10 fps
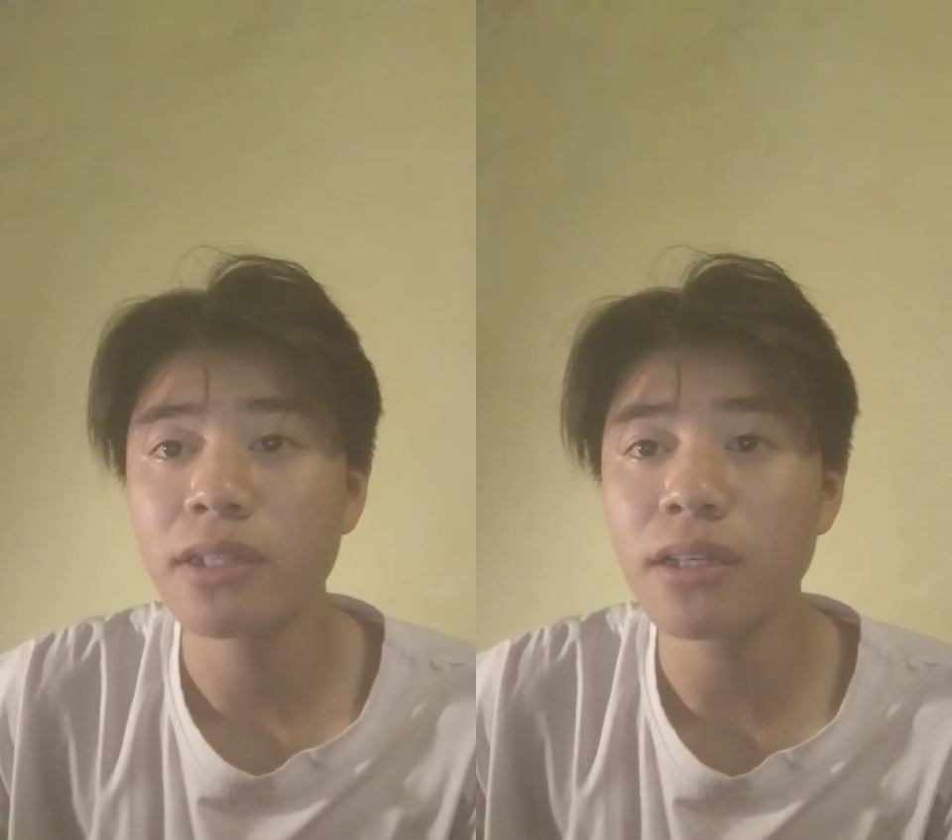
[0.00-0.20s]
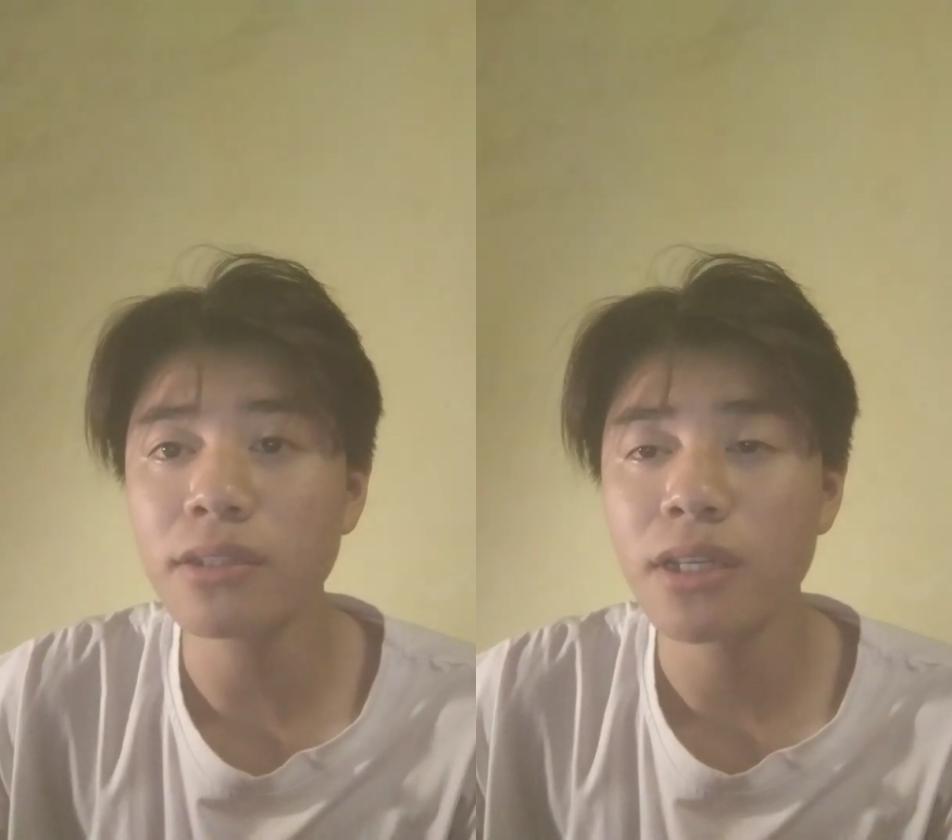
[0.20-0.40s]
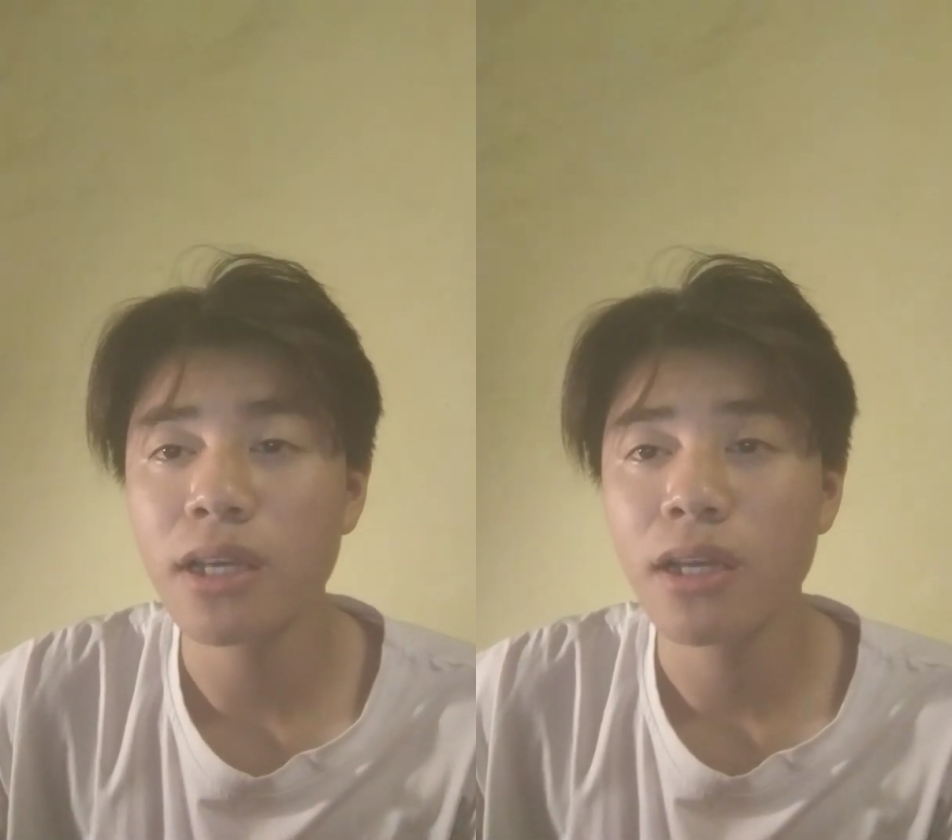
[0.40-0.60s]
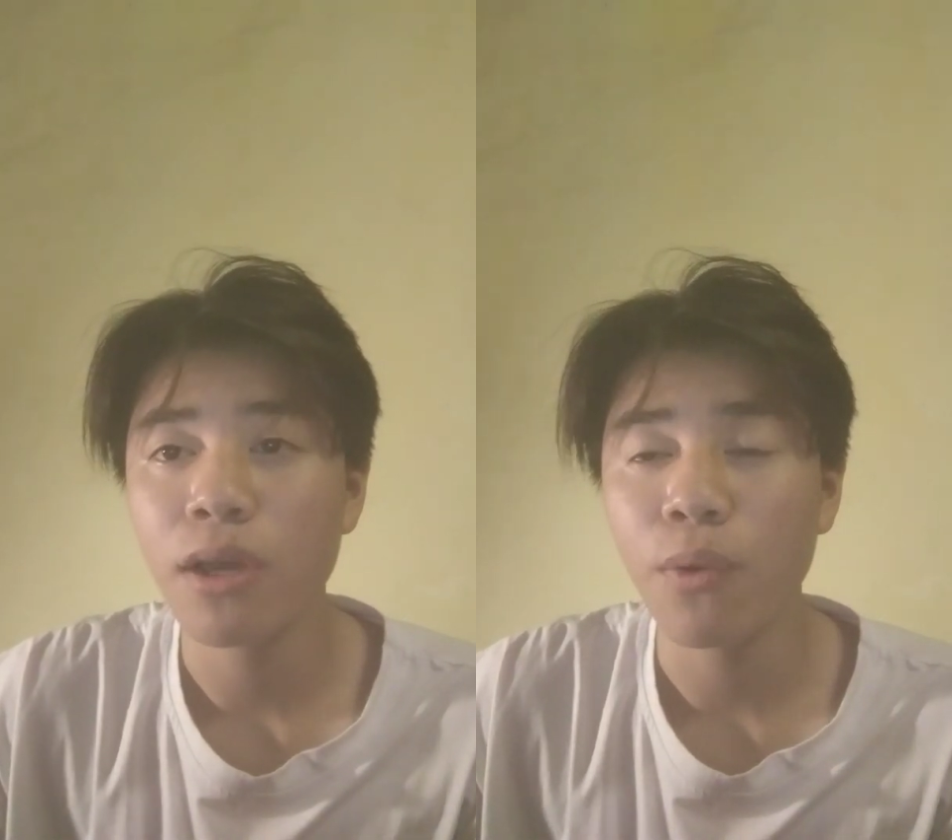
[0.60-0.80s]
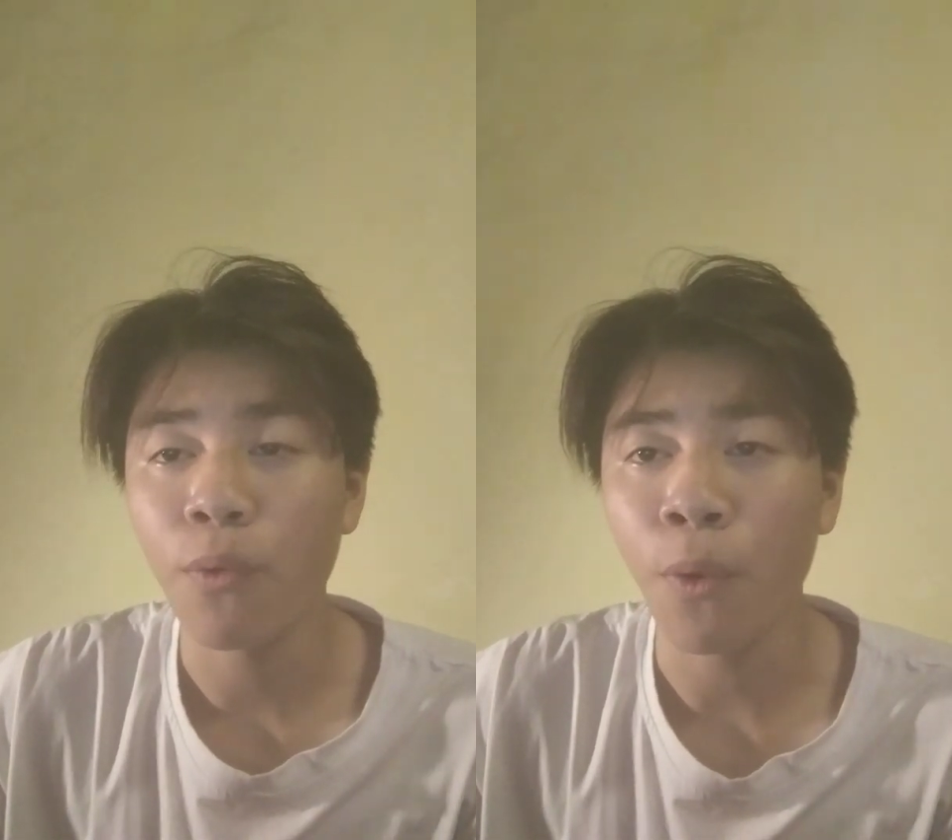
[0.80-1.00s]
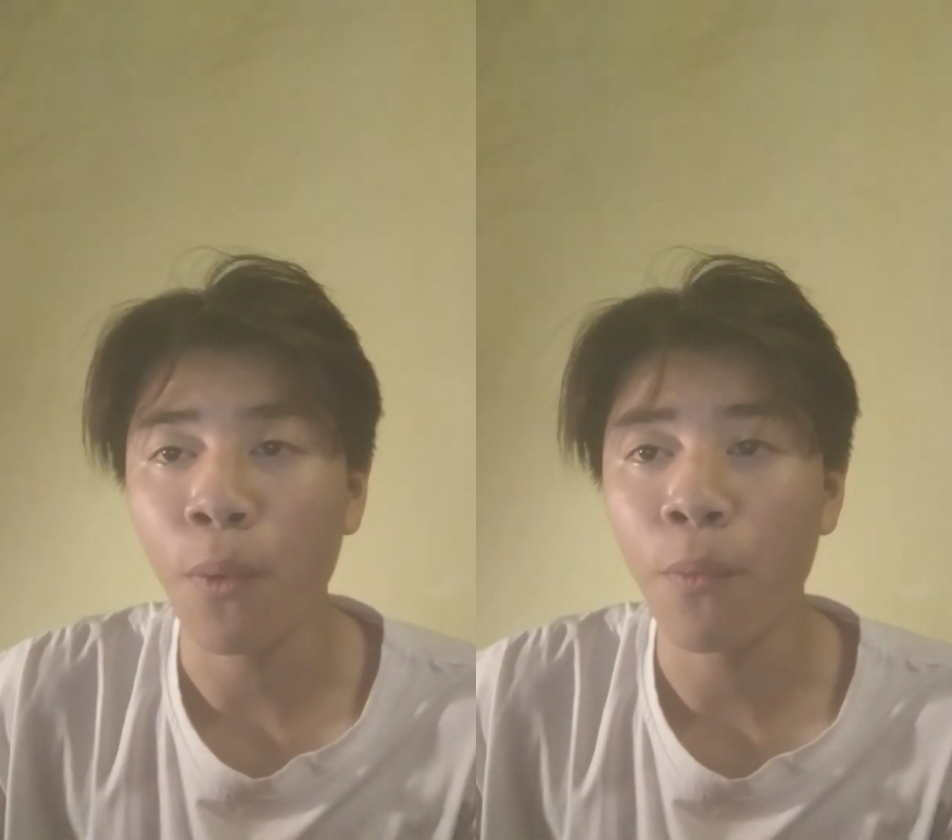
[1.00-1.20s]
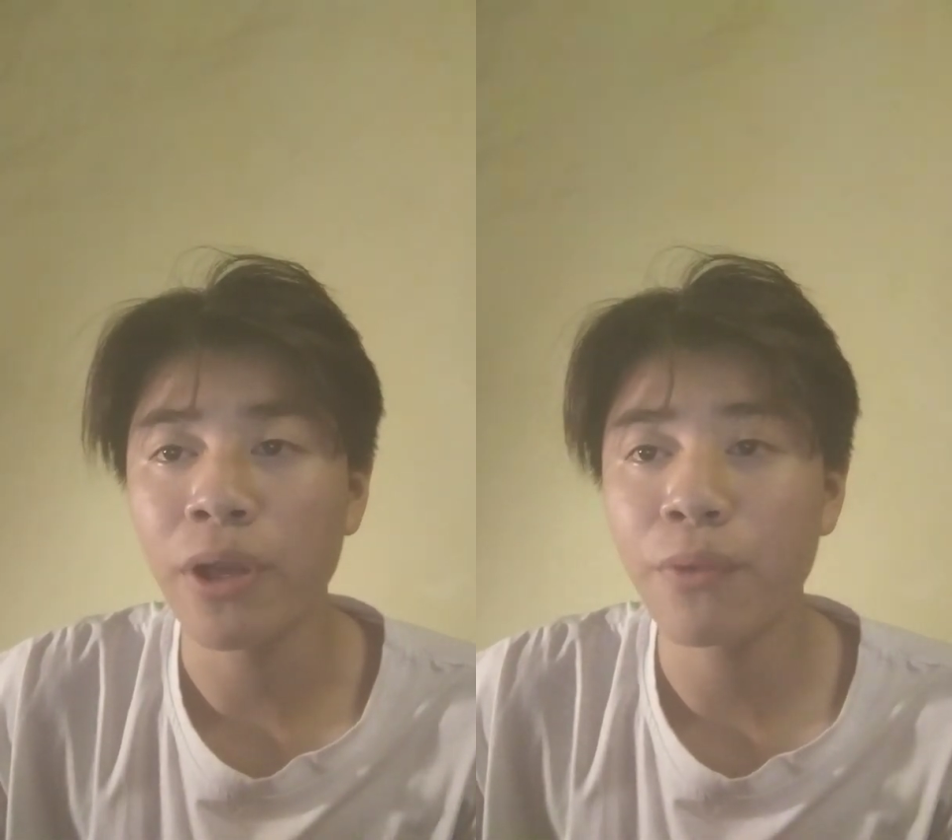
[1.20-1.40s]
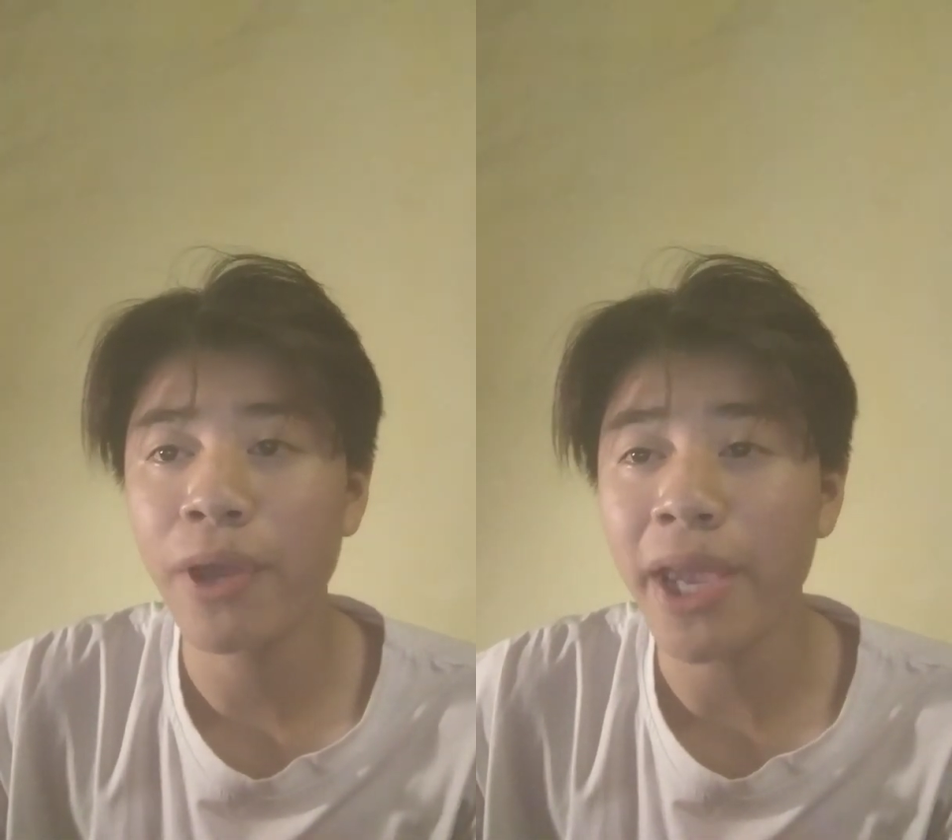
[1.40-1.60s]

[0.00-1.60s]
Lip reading: Thus, when we